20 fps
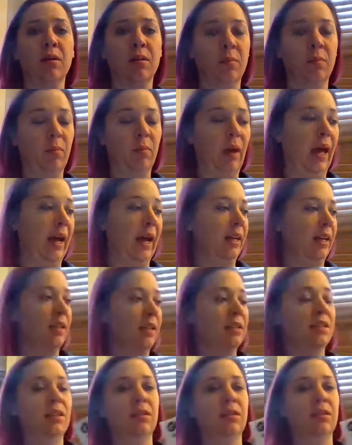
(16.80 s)
packet,
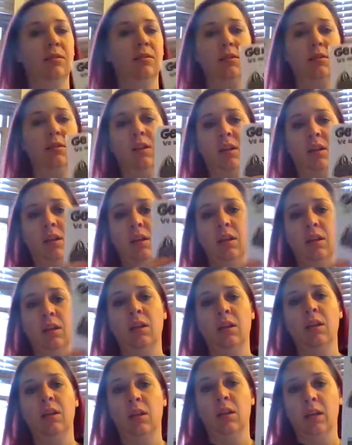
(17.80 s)

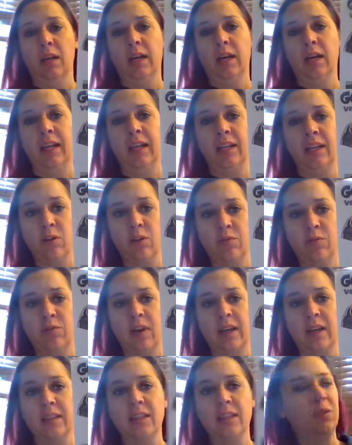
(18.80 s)
I'd like you to
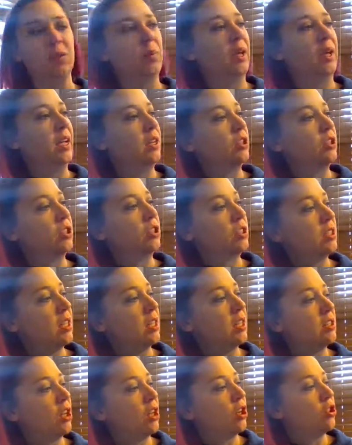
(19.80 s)
find this page. It
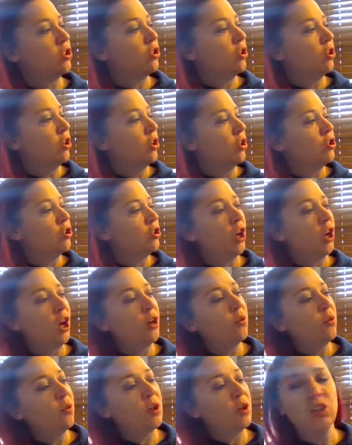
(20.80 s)
says
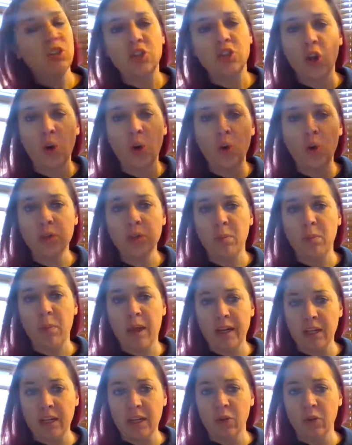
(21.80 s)
Genre Joe's
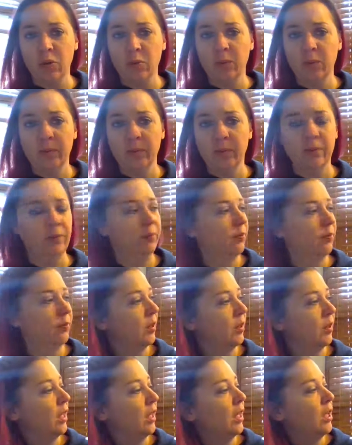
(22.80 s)
Menu.
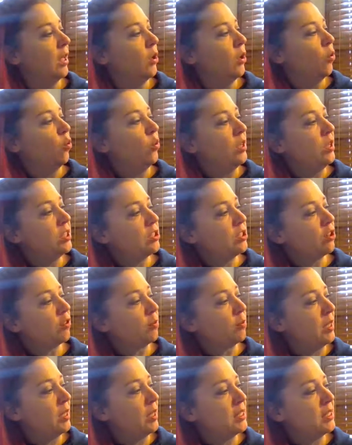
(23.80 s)
We serve
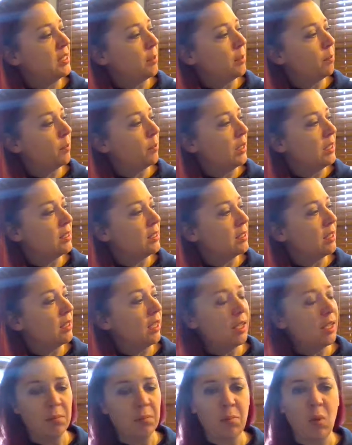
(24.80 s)
pizza, pizza,
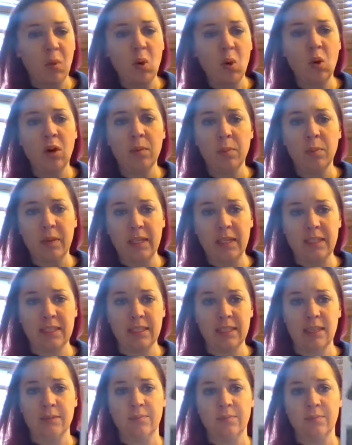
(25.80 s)
and more pizza.